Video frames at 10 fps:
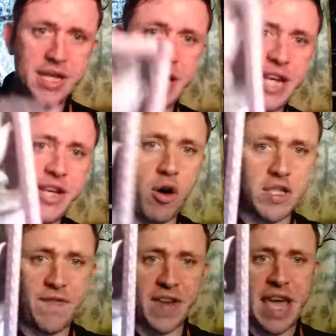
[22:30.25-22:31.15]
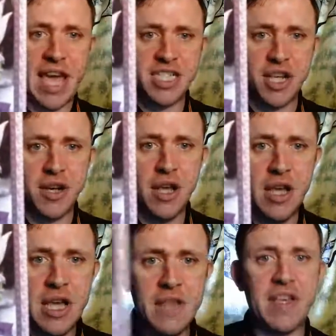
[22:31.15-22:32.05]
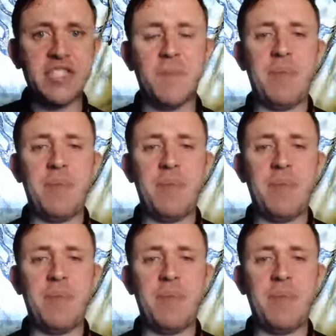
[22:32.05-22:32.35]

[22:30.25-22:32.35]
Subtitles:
Detoxification. This could